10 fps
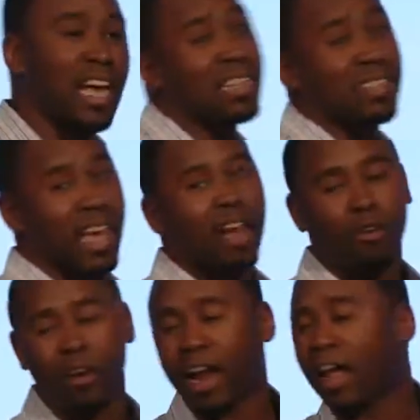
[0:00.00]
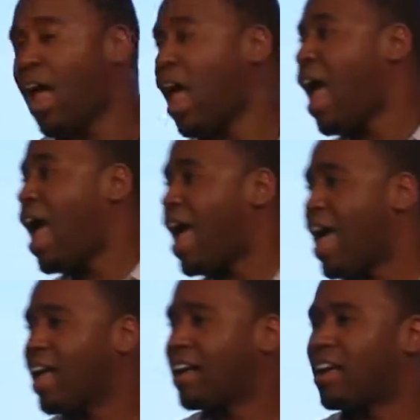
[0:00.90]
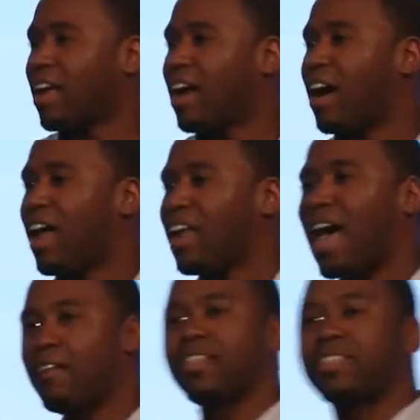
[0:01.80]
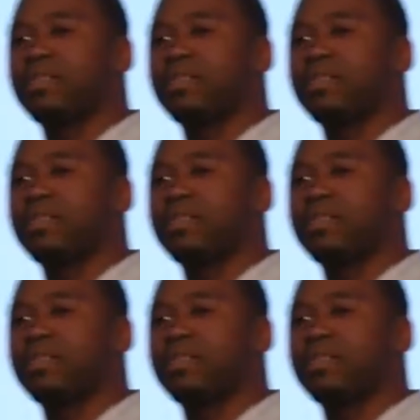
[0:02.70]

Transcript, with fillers: at scale, right? And a lot of this